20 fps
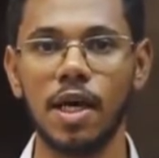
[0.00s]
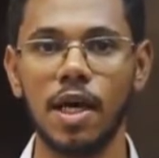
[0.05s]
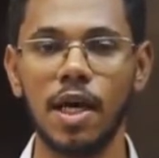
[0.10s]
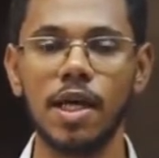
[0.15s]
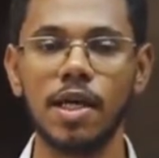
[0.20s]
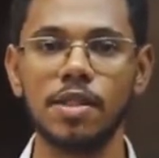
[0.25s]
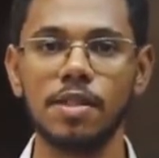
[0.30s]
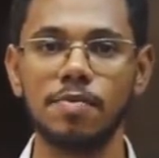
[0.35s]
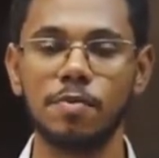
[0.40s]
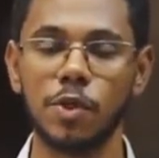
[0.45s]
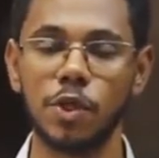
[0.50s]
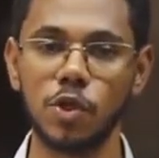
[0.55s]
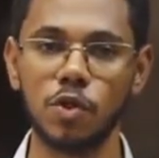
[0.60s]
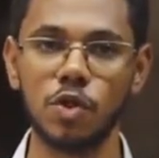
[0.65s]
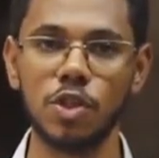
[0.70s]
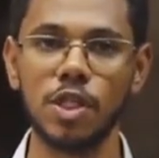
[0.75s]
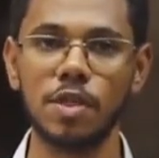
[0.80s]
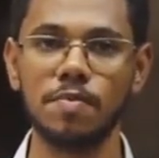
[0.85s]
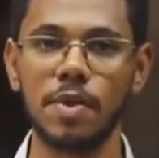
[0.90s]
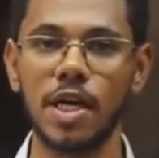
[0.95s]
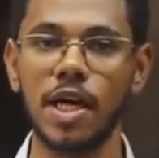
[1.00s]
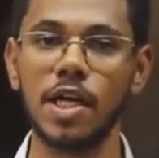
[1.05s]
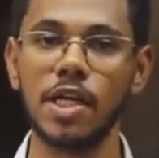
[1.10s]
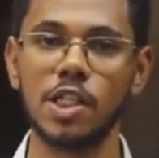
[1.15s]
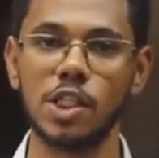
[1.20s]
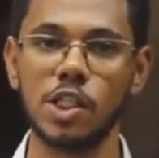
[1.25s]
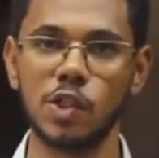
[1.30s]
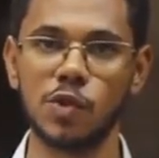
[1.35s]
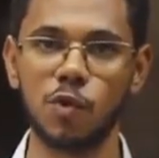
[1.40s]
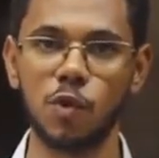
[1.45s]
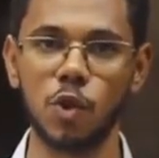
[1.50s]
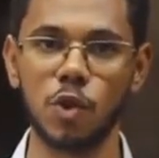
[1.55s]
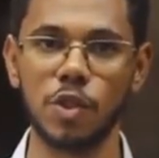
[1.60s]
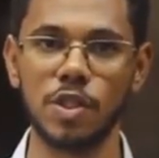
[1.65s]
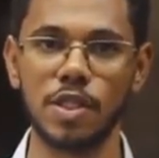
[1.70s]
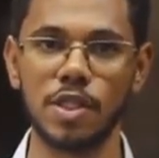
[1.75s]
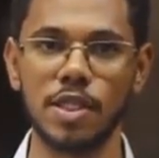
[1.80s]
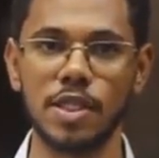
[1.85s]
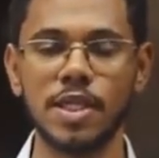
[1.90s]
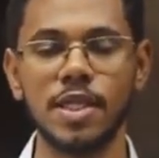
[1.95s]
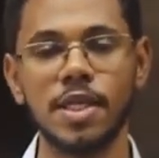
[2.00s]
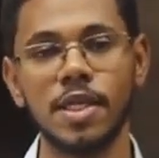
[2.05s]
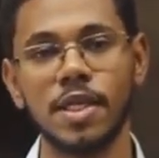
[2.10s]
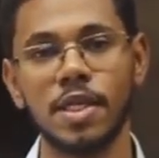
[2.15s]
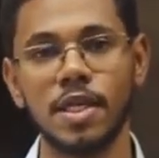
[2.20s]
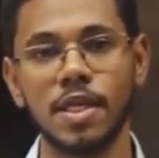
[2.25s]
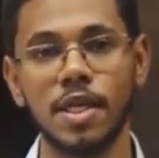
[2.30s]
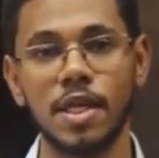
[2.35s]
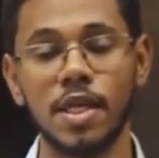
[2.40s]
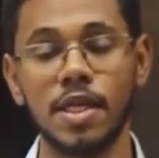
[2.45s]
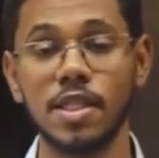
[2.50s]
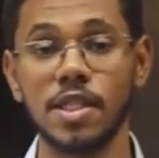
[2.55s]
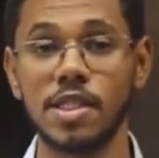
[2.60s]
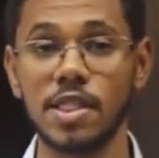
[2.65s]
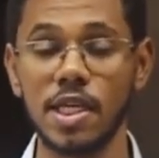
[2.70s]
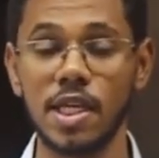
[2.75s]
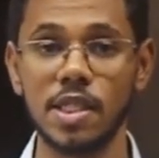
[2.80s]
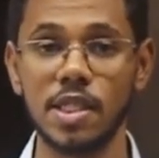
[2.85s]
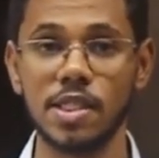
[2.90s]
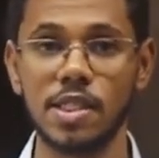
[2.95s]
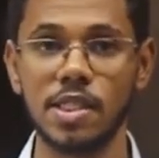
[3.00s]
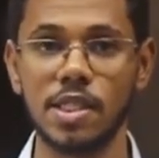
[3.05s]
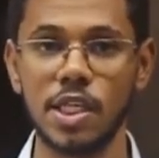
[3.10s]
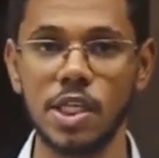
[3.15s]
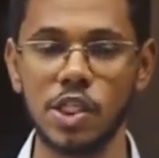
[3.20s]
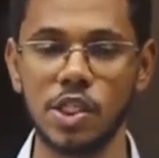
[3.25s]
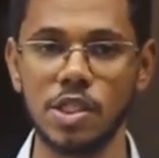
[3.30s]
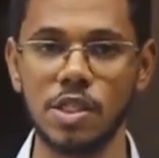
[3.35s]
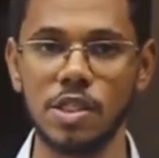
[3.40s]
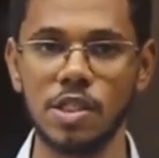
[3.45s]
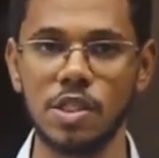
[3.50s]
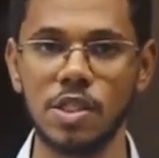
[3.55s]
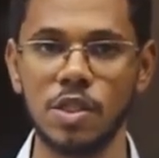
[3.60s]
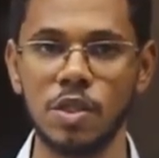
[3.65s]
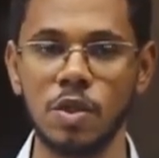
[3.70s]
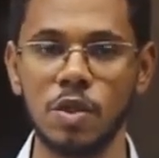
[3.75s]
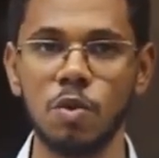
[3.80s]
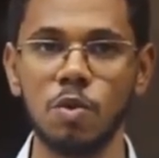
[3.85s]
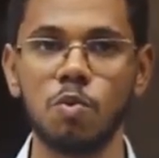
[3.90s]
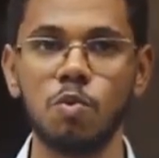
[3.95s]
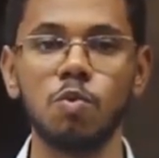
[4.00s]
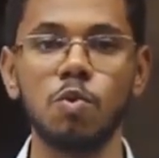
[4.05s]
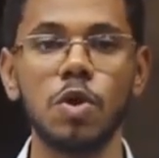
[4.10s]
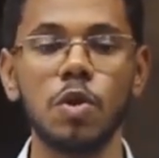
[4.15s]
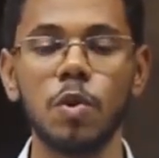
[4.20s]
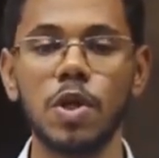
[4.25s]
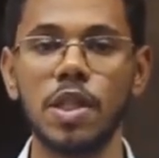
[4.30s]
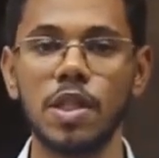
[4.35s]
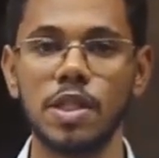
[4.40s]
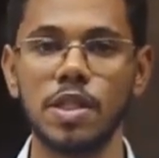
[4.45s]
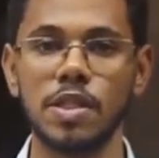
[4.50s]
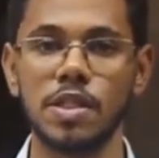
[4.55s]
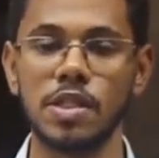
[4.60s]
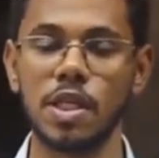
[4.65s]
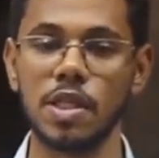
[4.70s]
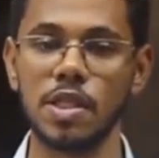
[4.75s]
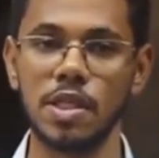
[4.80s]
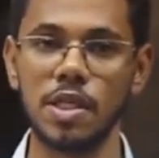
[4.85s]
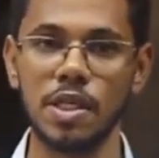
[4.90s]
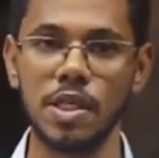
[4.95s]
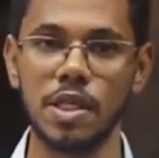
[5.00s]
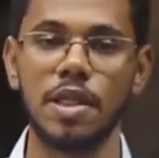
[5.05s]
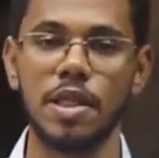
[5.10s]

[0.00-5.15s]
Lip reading: and peritoneum and its fold. In the second station, we will study